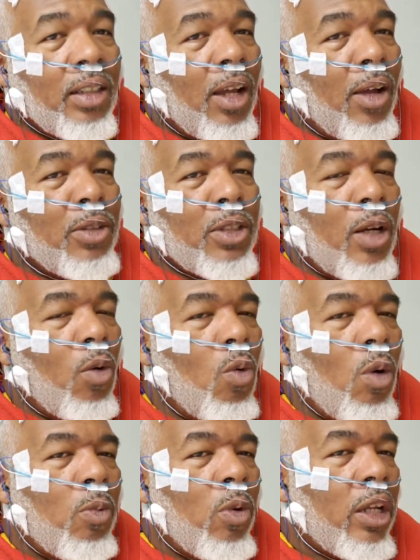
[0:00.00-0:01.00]
I was going to
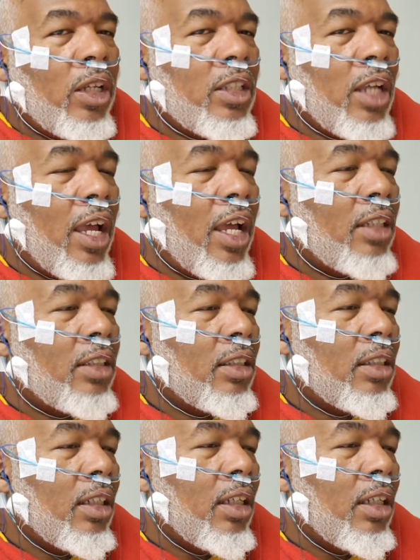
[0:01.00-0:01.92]
whoop Ricky's ass.